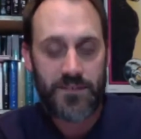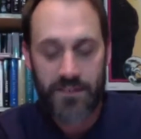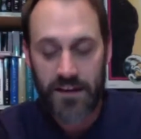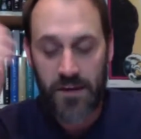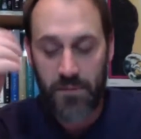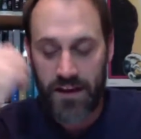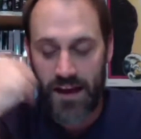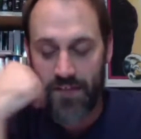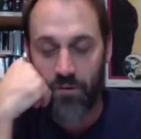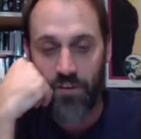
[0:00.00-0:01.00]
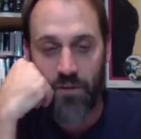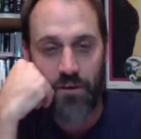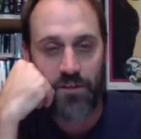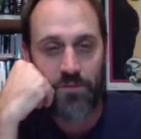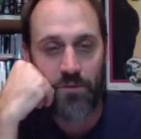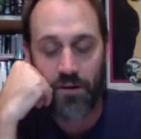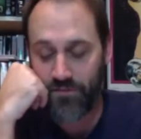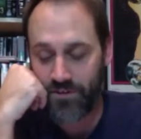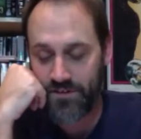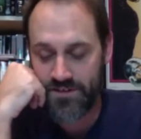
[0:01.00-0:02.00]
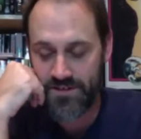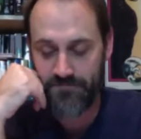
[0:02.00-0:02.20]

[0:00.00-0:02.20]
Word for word: Did anybody have one they wanted to throw out first?